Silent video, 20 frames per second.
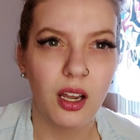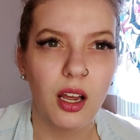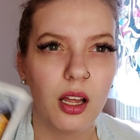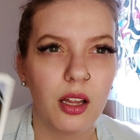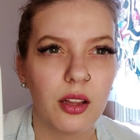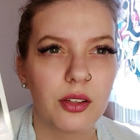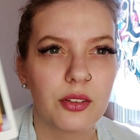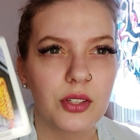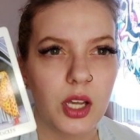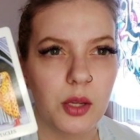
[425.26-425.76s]

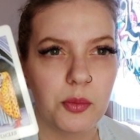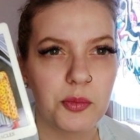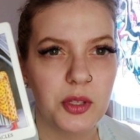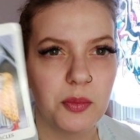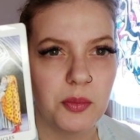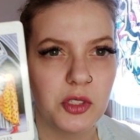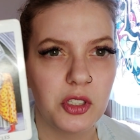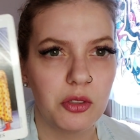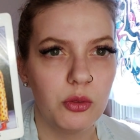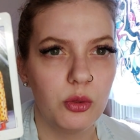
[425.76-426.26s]
This helps them
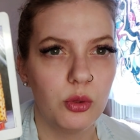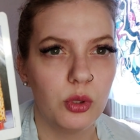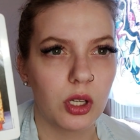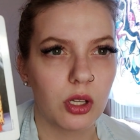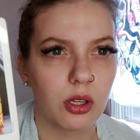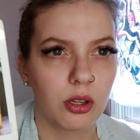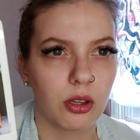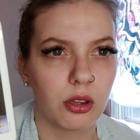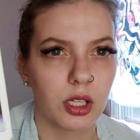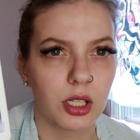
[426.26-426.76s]
to
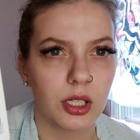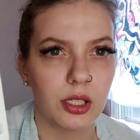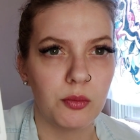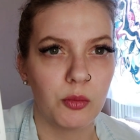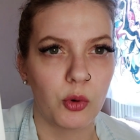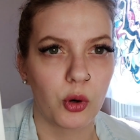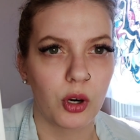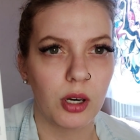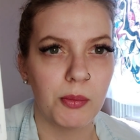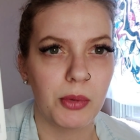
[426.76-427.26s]
learn
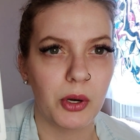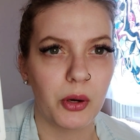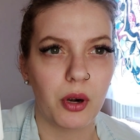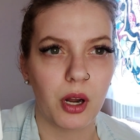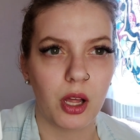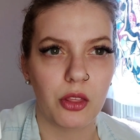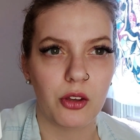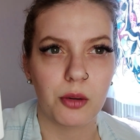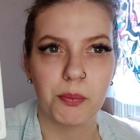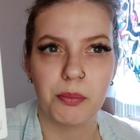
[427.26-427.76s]
more about
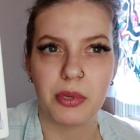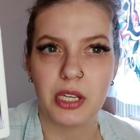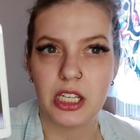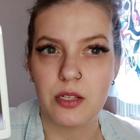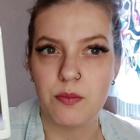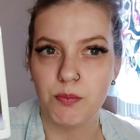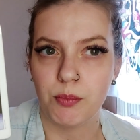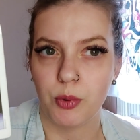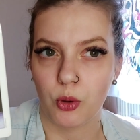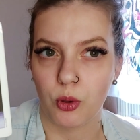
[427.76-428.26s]
other
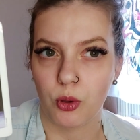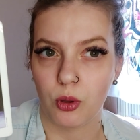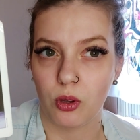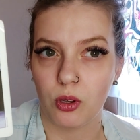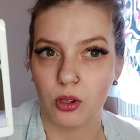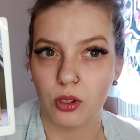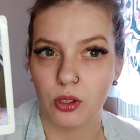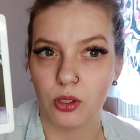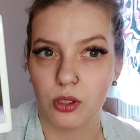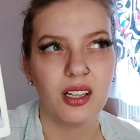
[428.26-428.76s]
people.
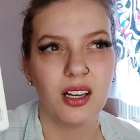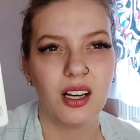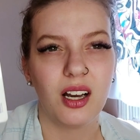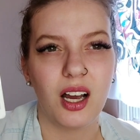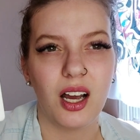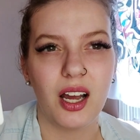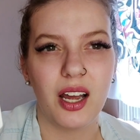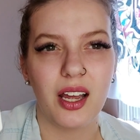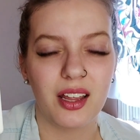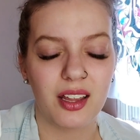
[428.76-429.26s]

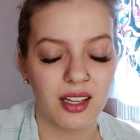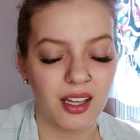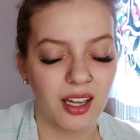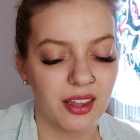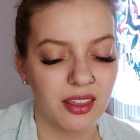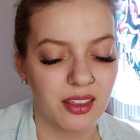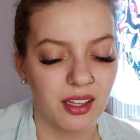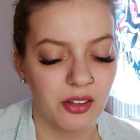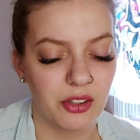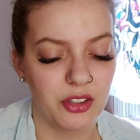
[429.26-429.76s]
I
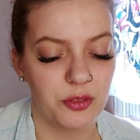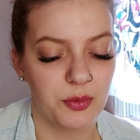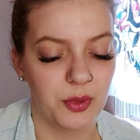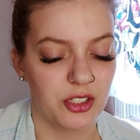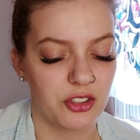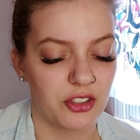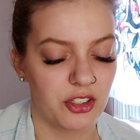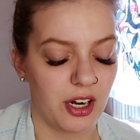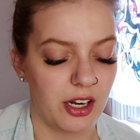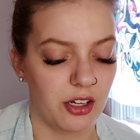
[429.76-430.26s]
think what Spirit's
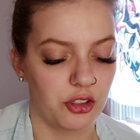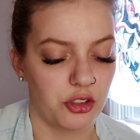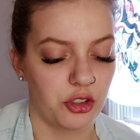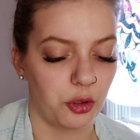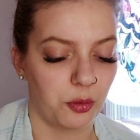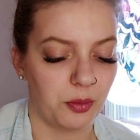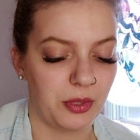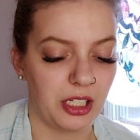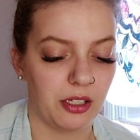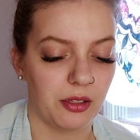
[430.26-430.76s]
trying to show
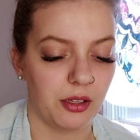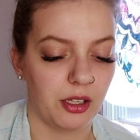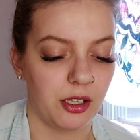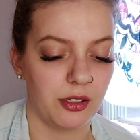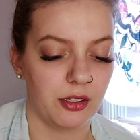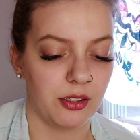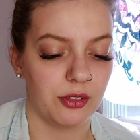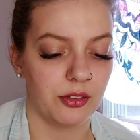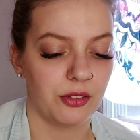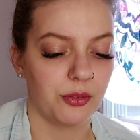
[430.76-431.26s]
me
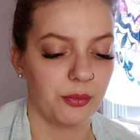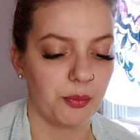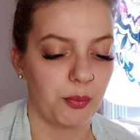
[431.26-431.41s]
is